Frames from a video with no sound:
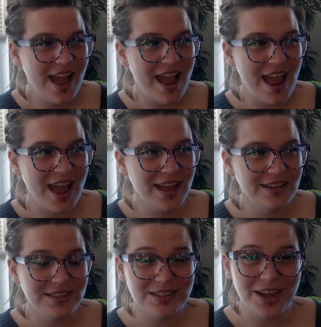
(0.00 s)

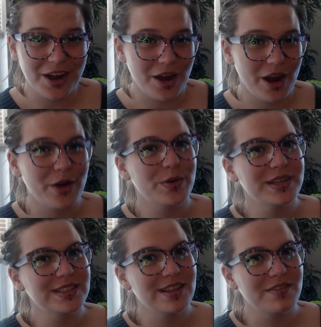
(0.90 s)
and I always
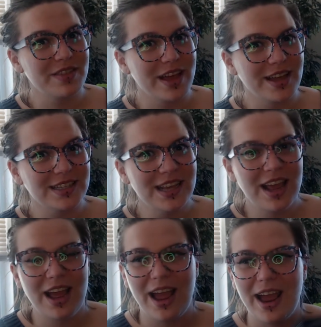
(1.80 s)
love
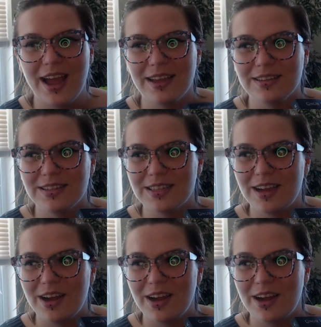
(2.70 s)
that, and